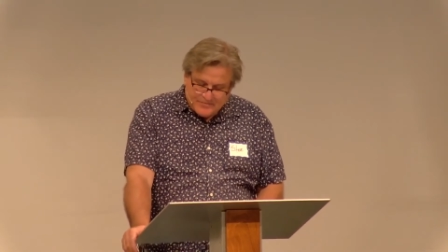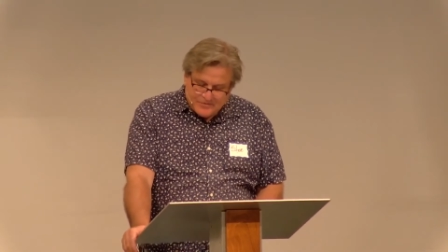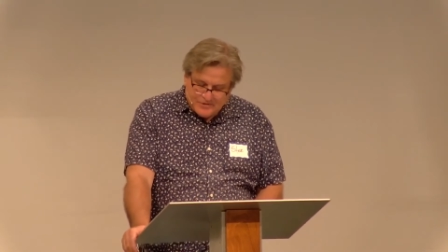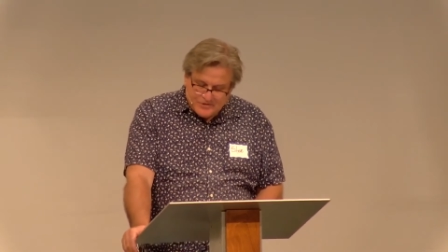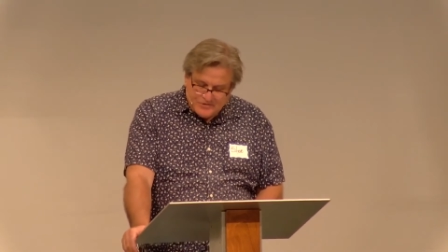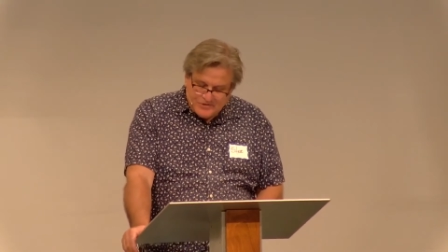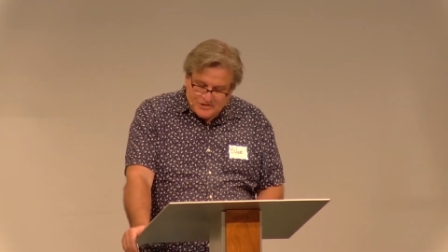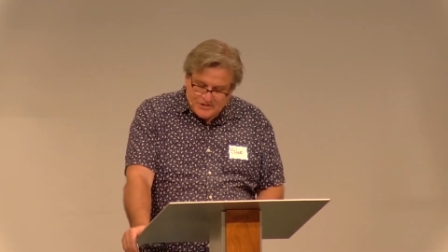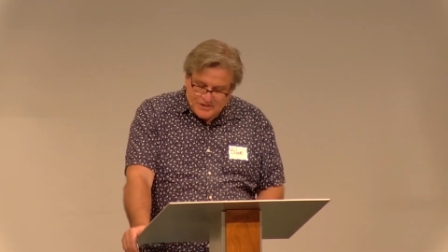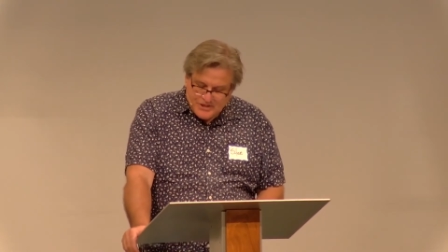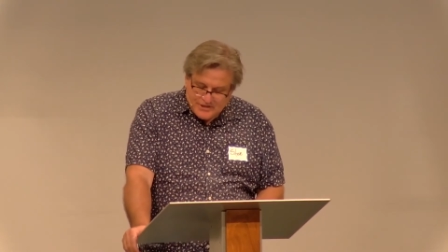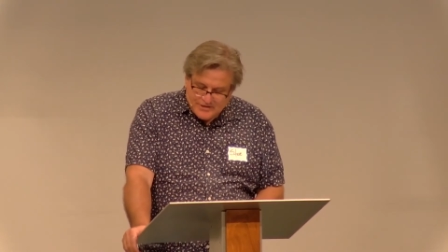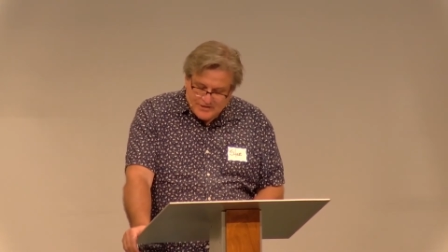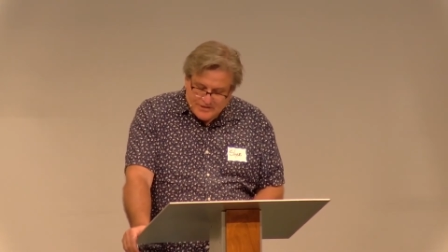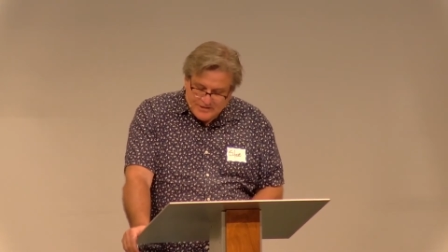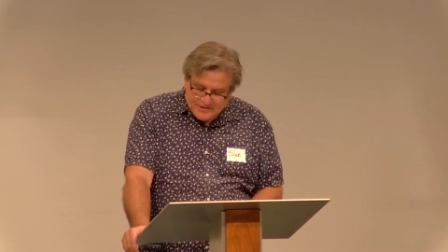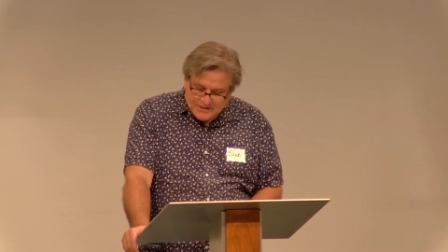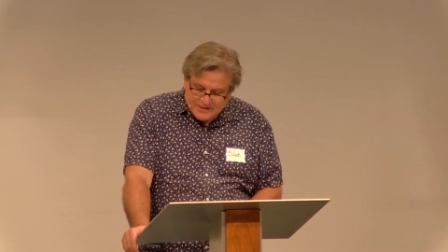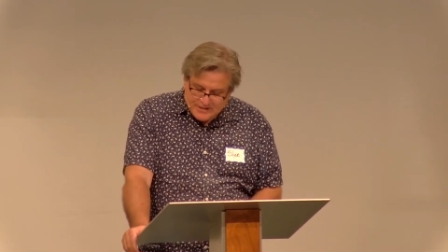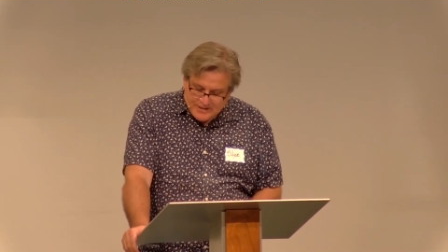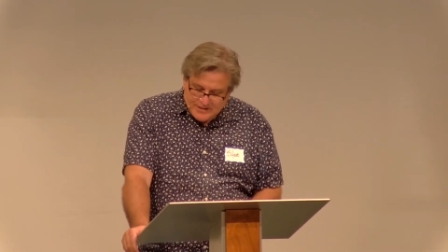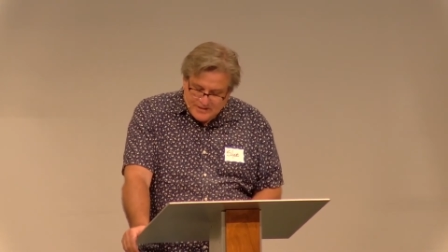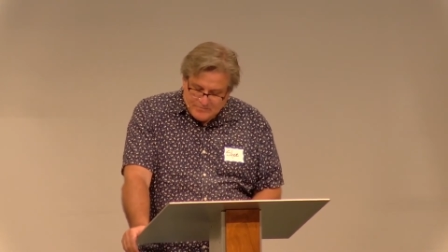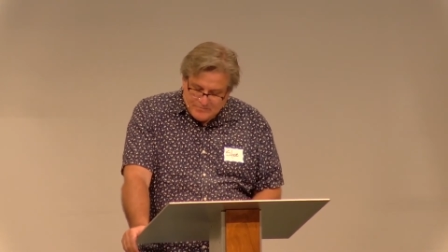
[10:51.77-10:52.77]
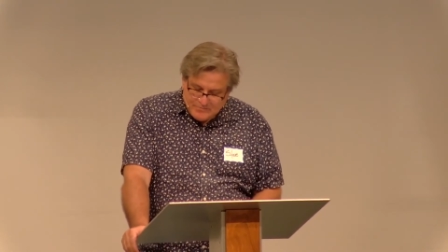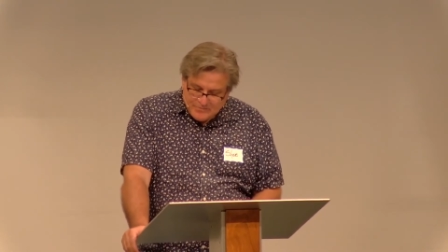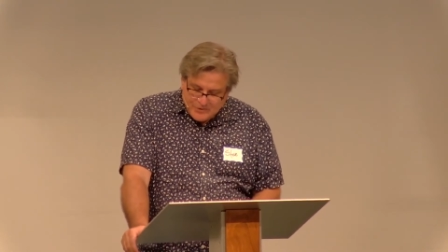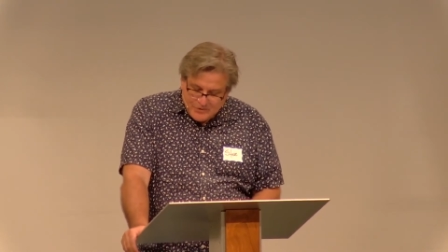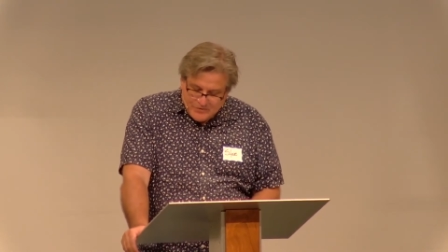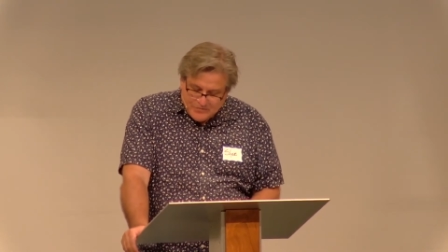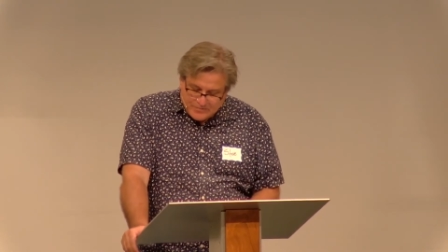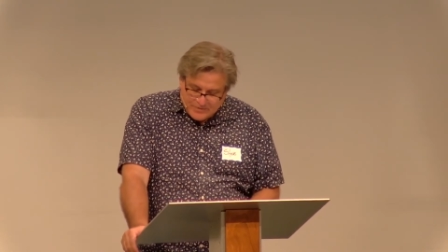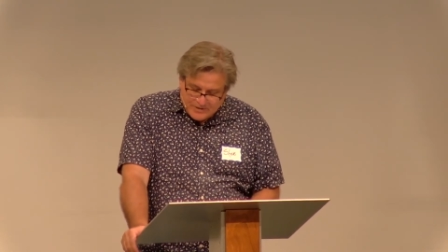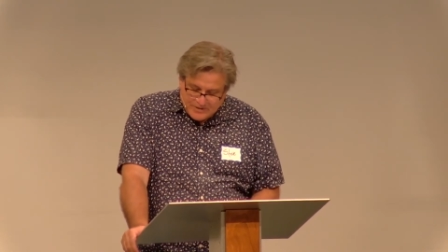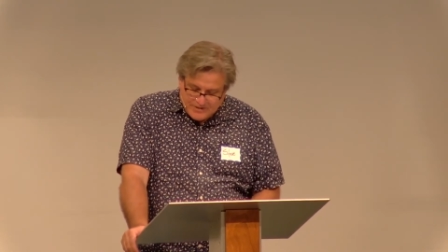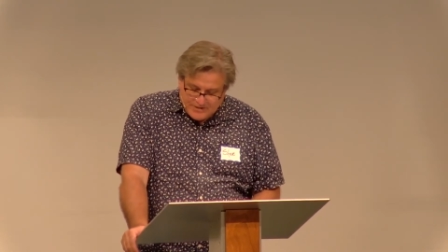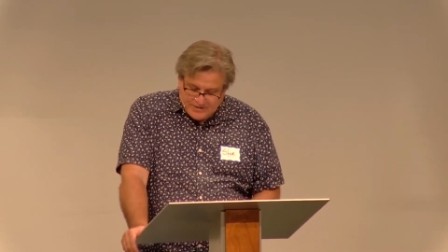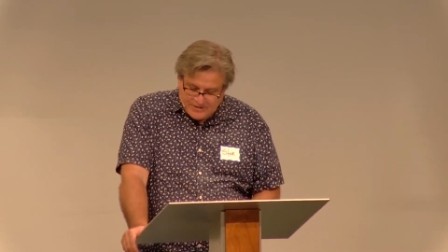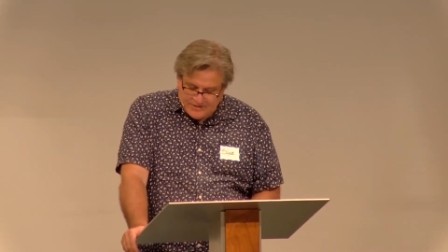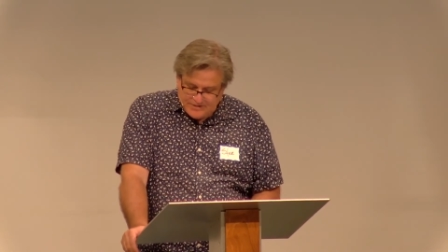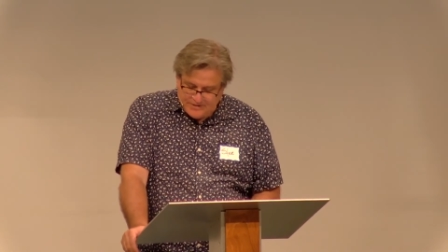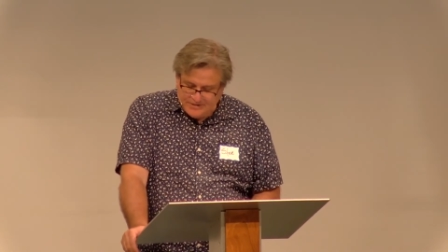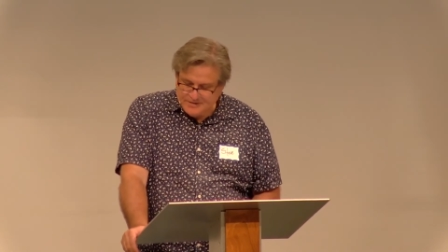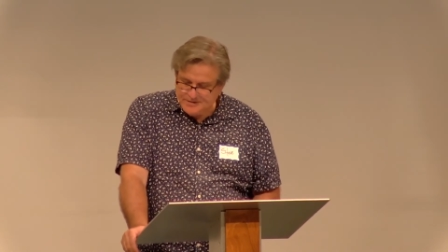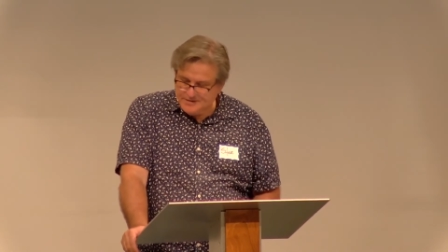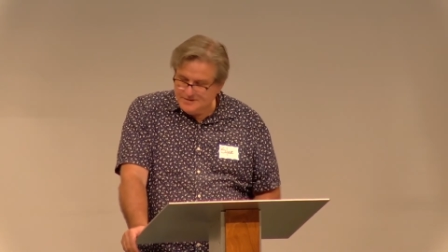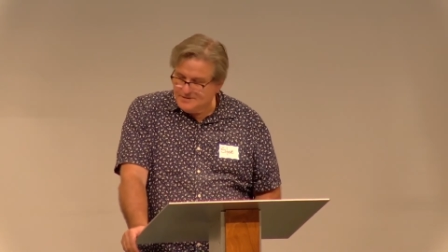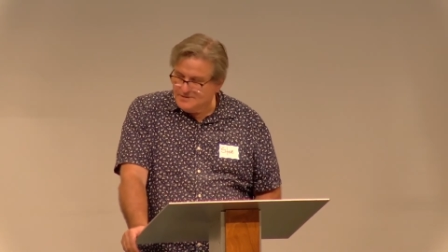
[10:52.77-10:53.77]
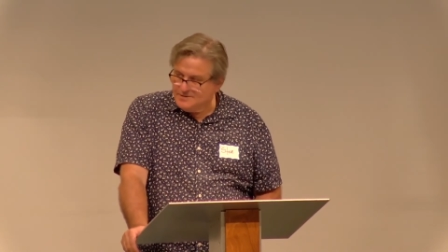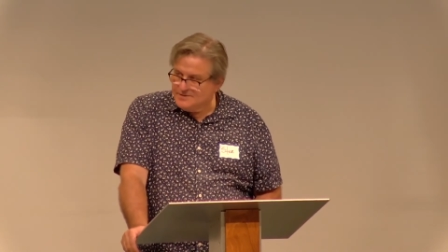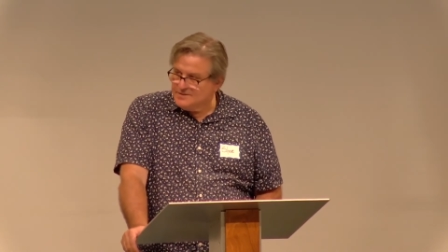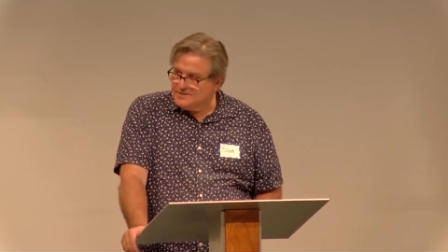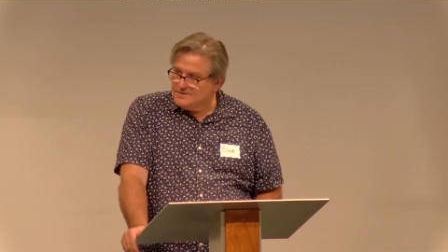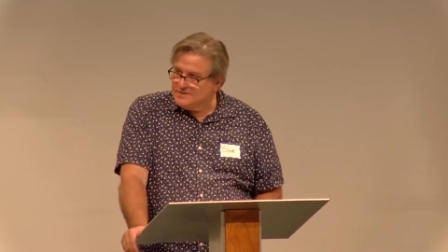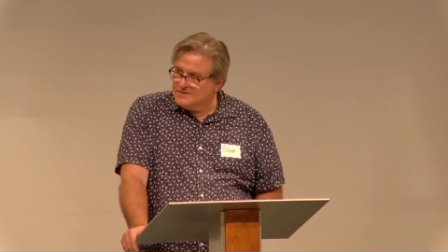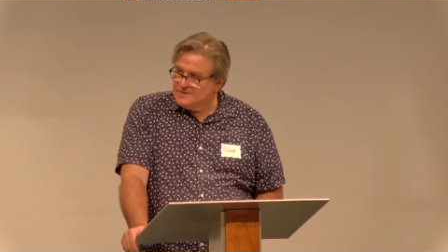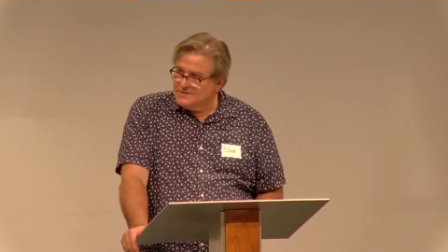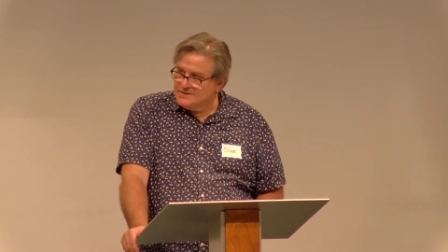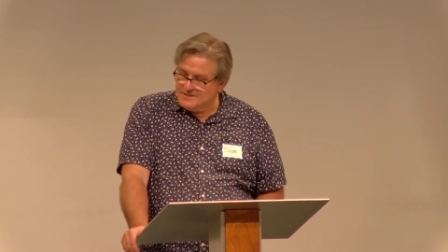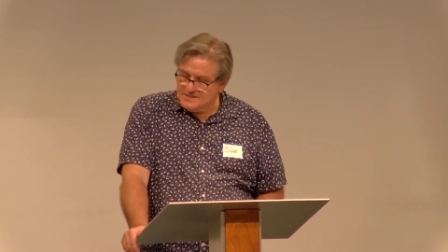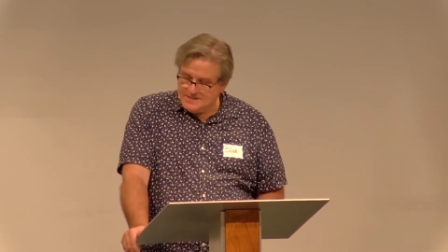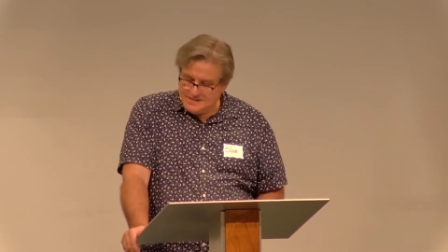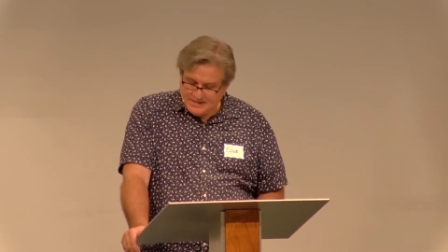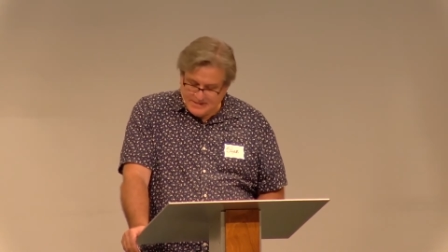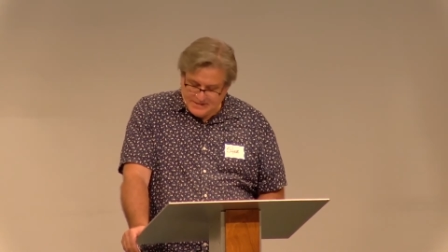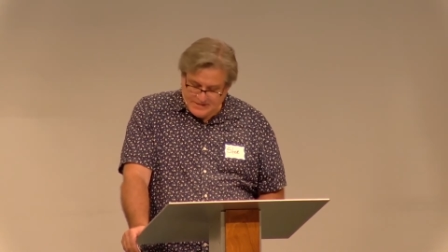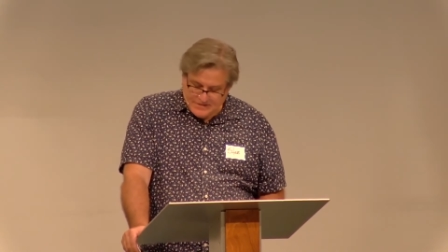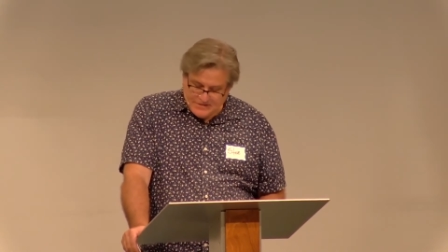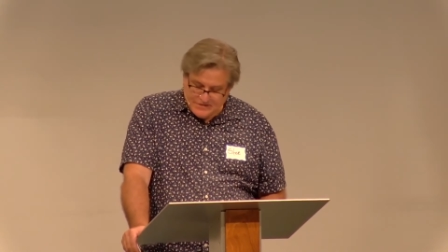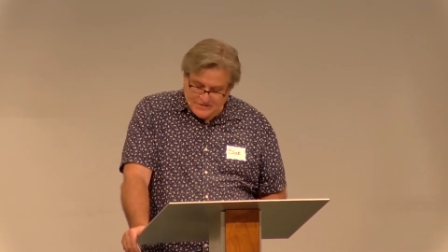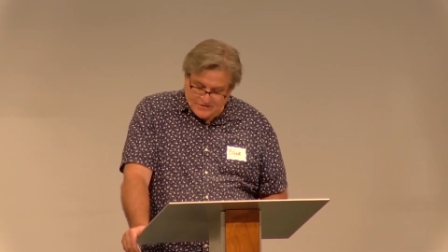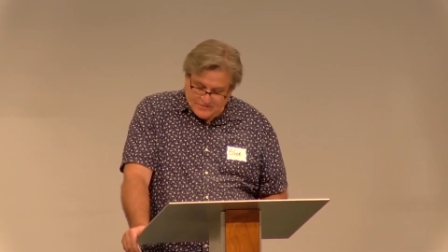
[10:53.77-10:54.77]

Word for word: a revolutionary to lead a movement, he sent a